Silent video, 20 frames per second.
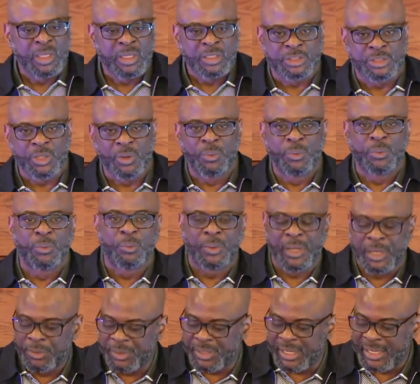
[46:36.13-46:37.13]
So,
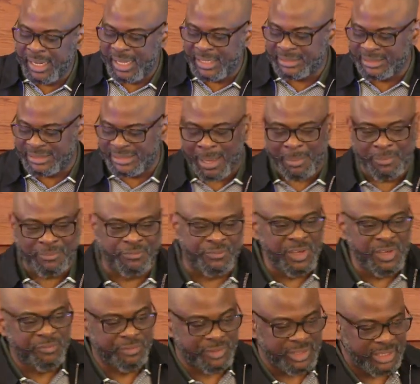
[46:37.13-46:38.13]
we're looking at Psalm
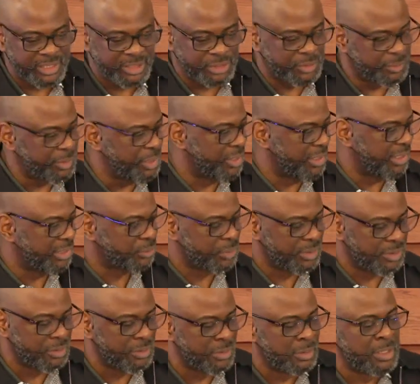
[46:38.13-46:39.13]
50. To be honest
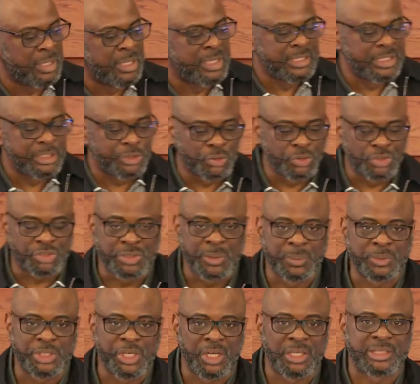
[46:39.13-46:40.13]
with you, the two
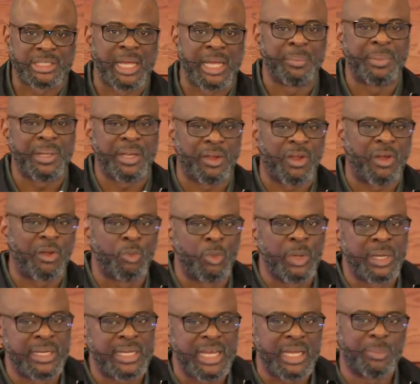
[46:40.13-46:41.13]
scriptures are a bit
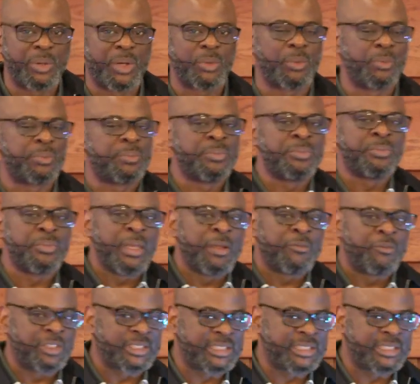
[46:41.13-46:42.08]
long-winded, but for